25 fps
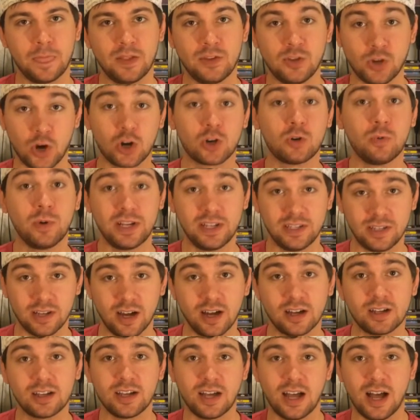Darkwing
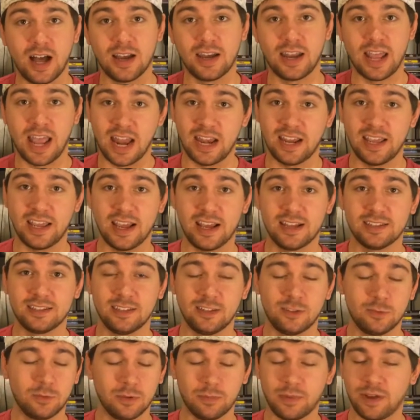Duck on NES.
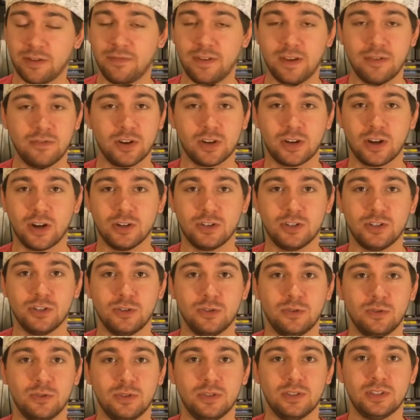It's one of my favorite
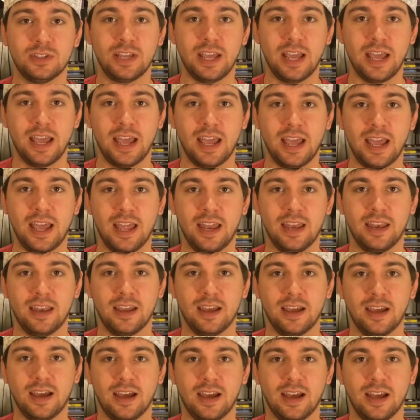cartoons, and
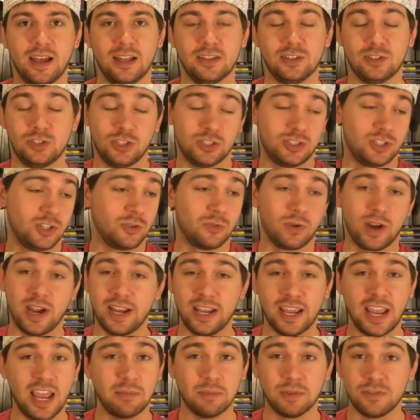it's just a
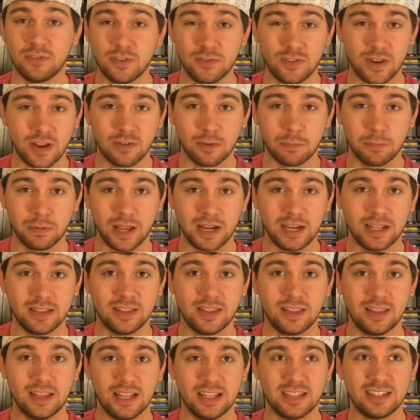great game if you've never played it.
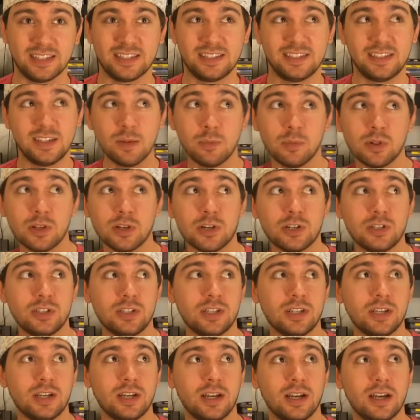It's similar
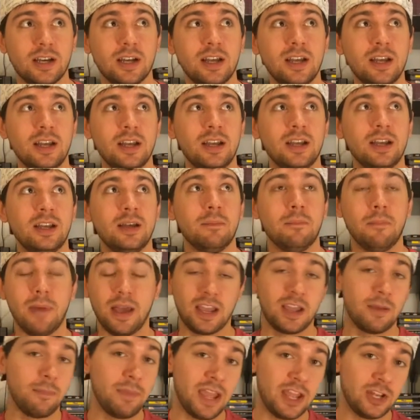to
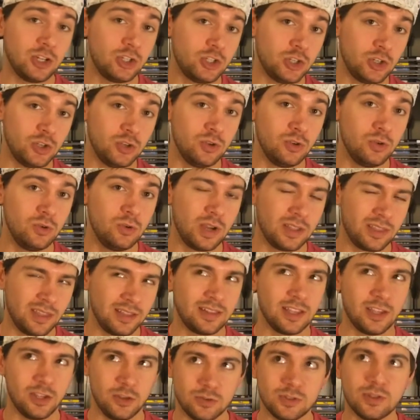Mega Man 2. I
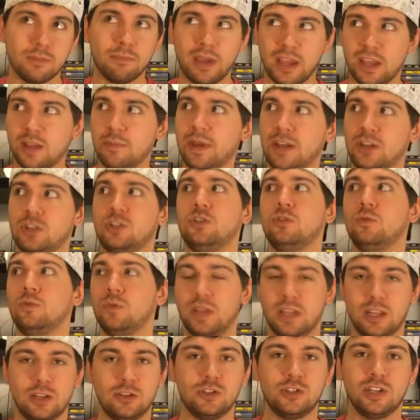think they use a Mega Man 2
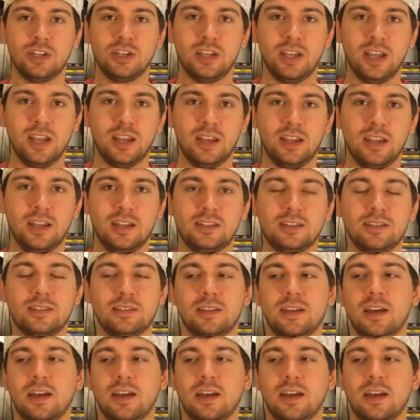engine in it,